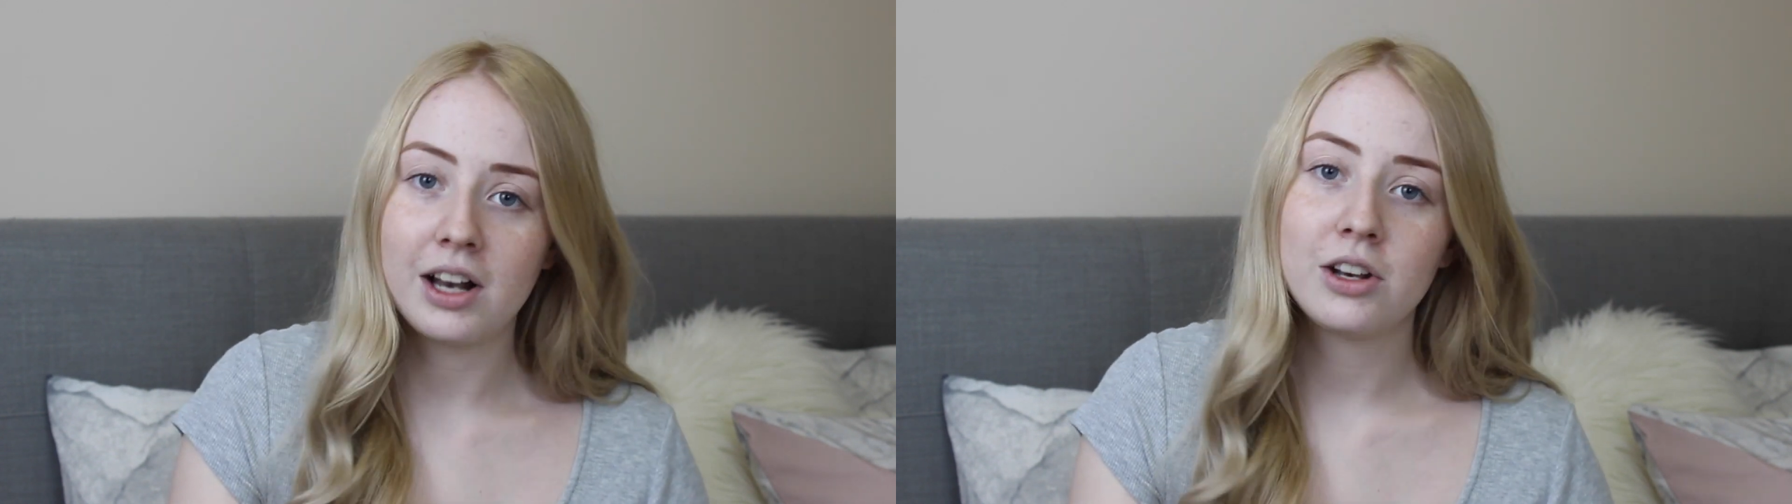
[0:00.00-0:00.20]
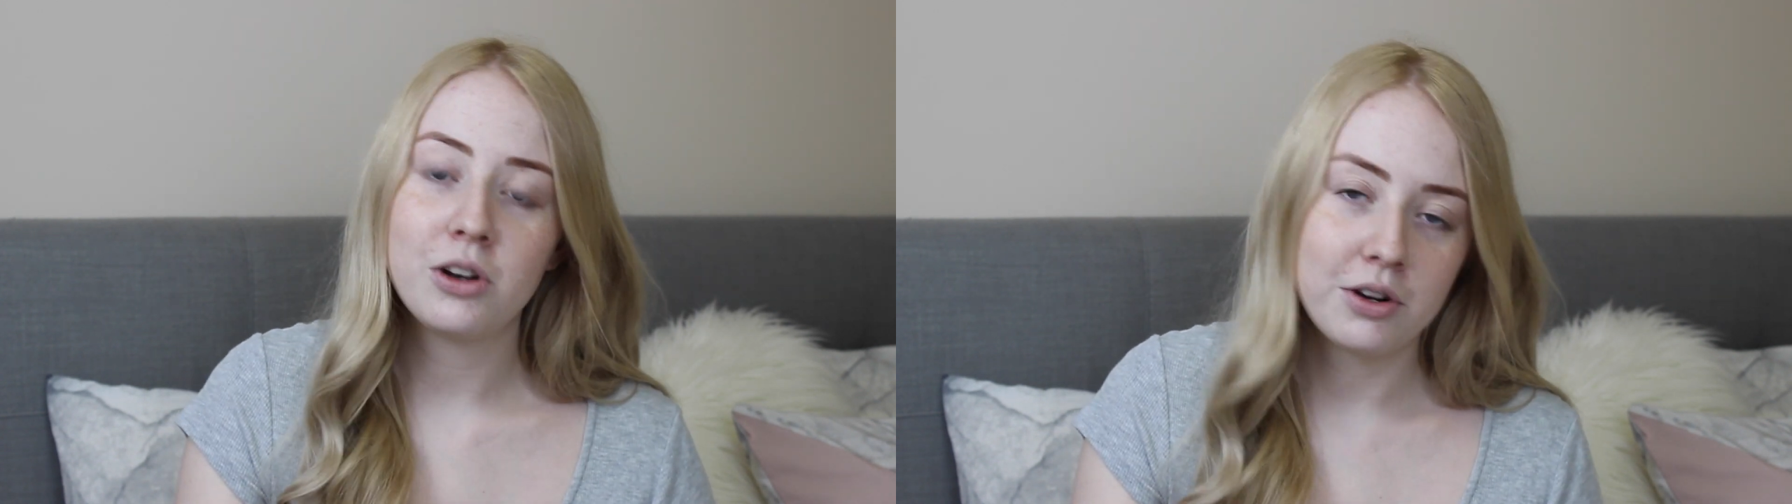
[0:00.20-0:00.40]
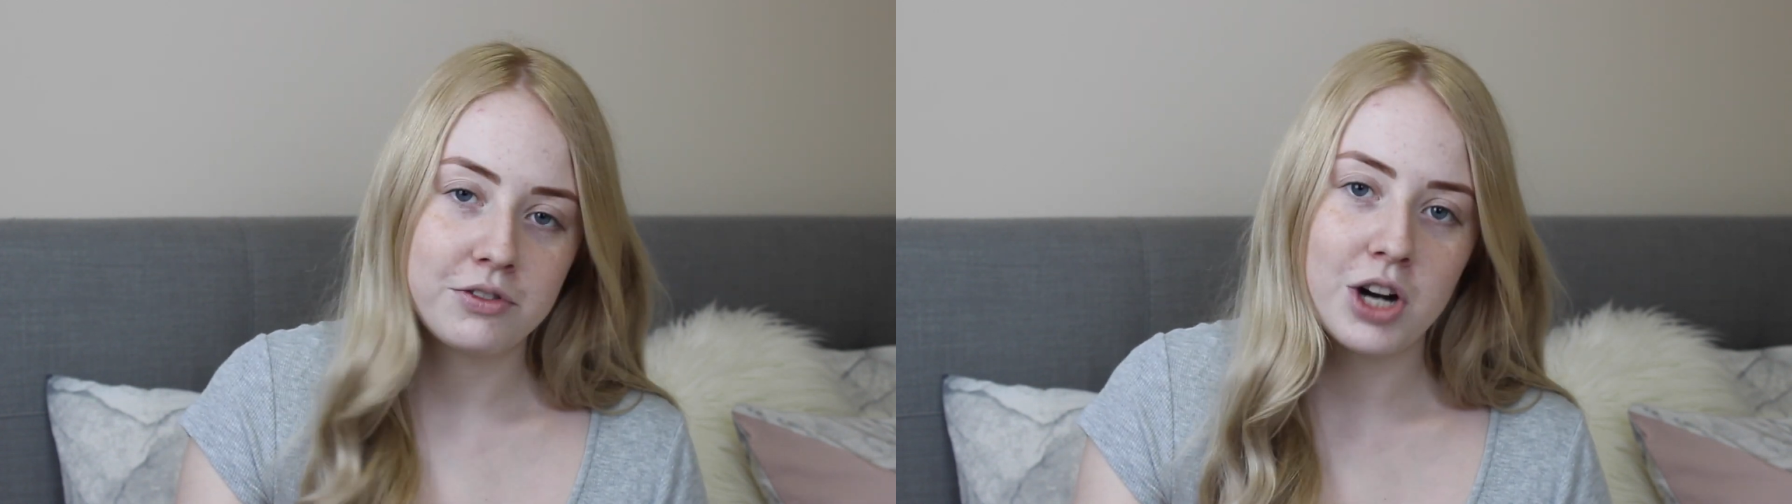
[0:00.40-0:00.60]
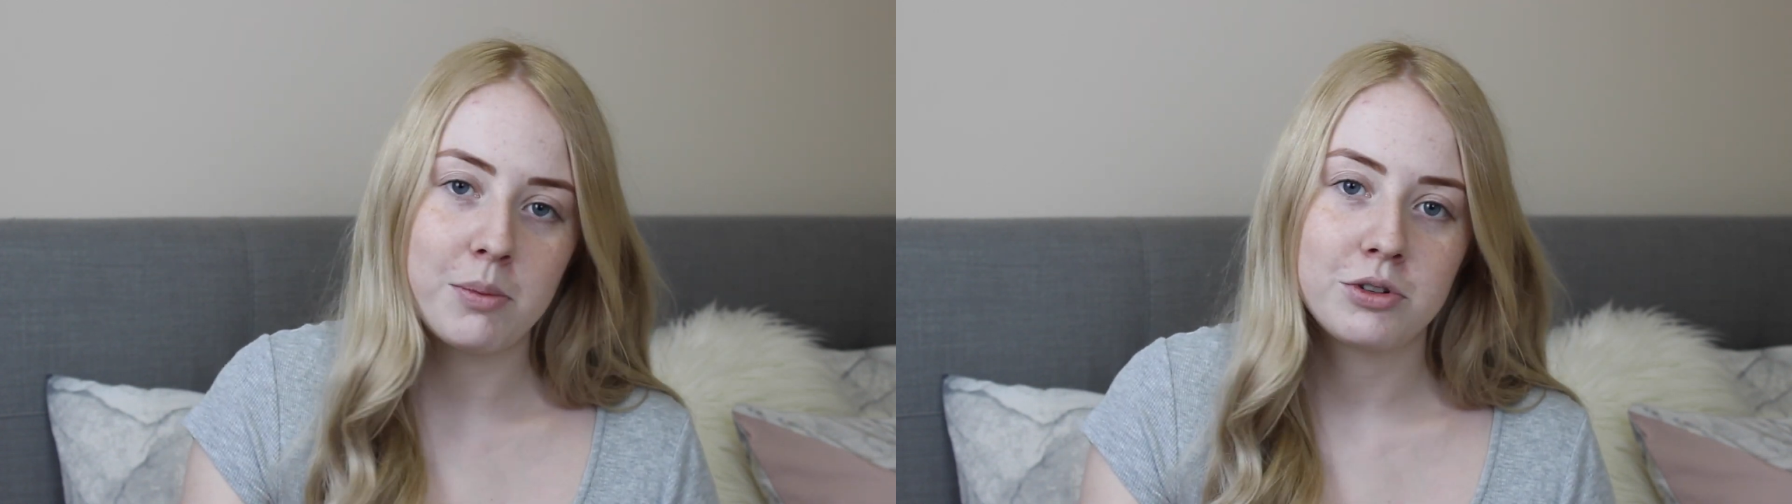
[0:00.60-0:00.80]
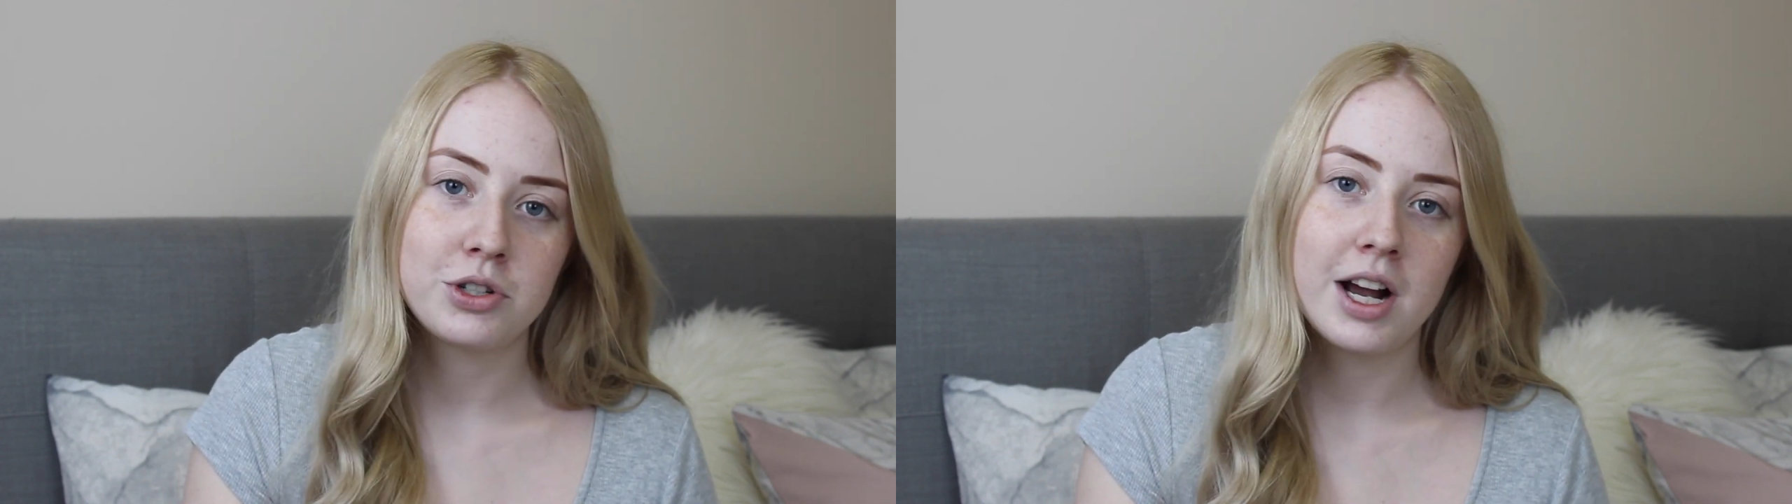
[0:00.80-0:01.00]
a lot of
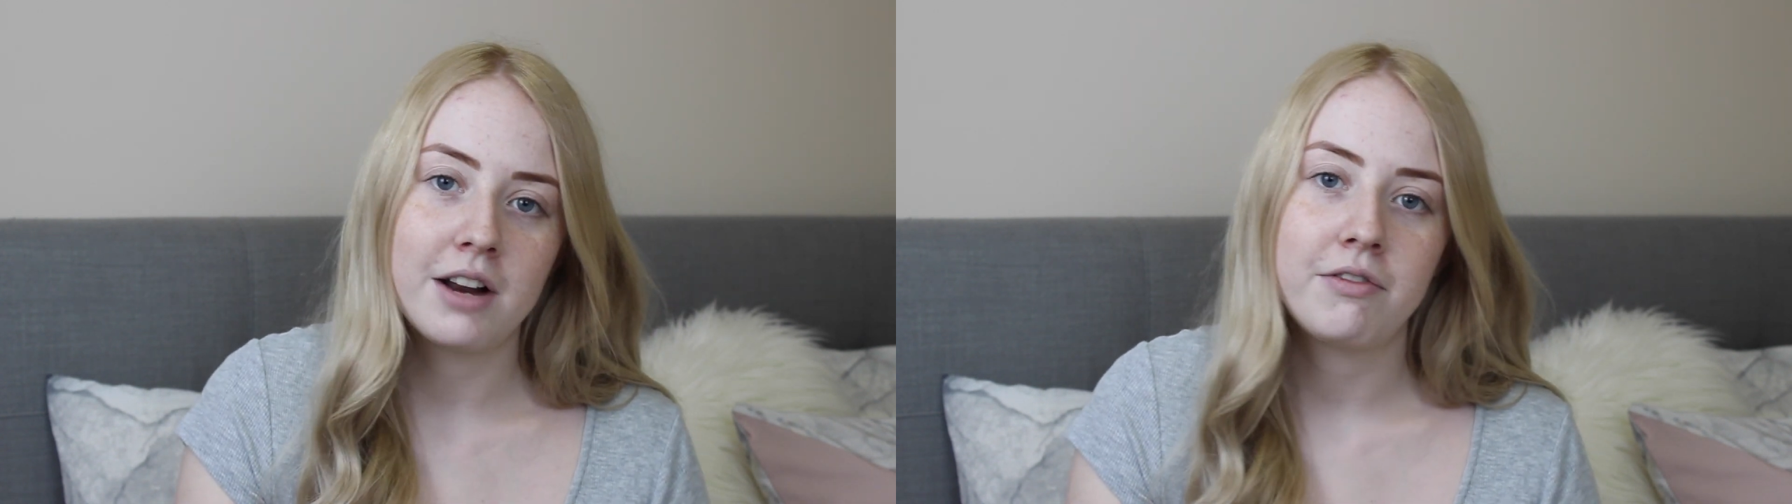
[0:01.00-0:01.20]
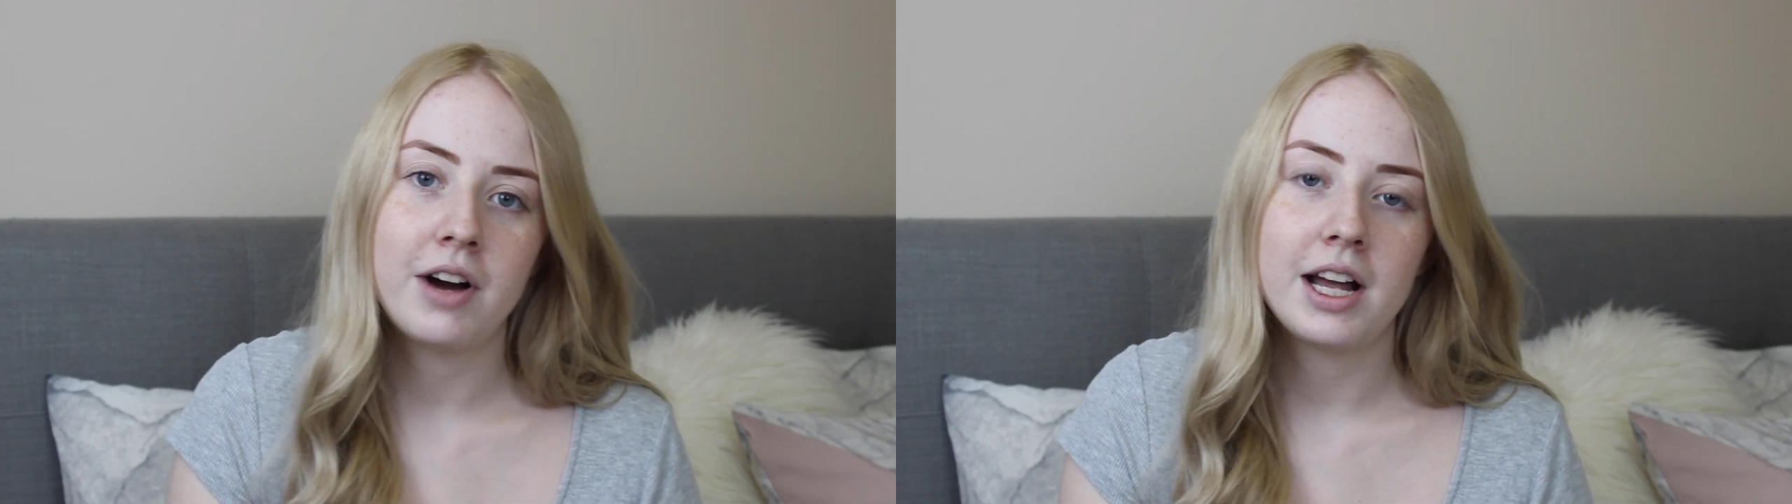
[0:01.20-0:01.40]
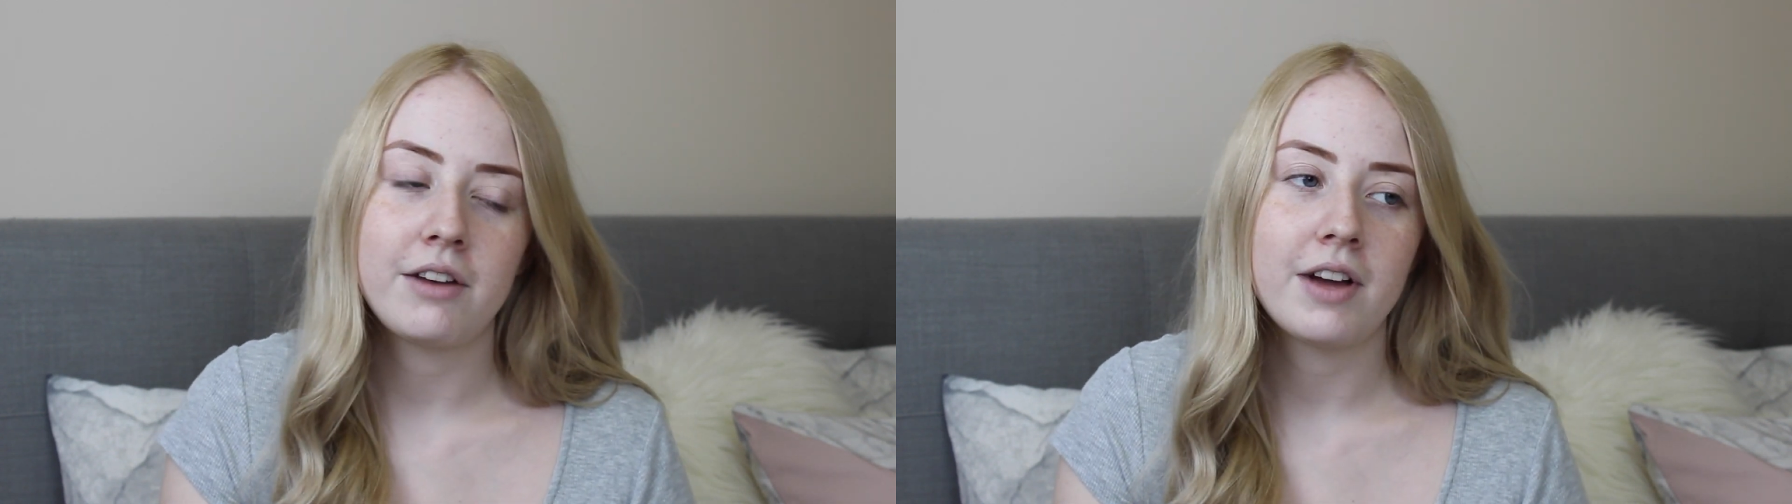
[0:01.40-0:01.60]
trouble trying to find